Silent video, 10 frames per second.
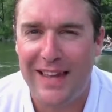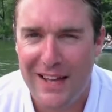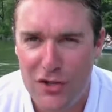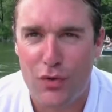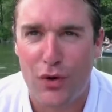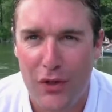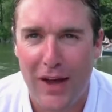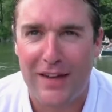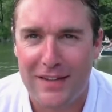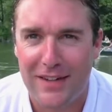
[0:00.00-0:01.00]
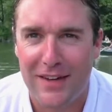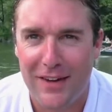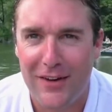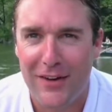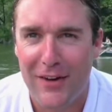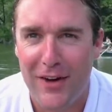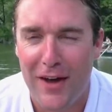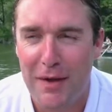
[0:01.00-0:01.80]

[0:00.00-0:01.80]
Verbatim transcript: dangerous I think. Uh,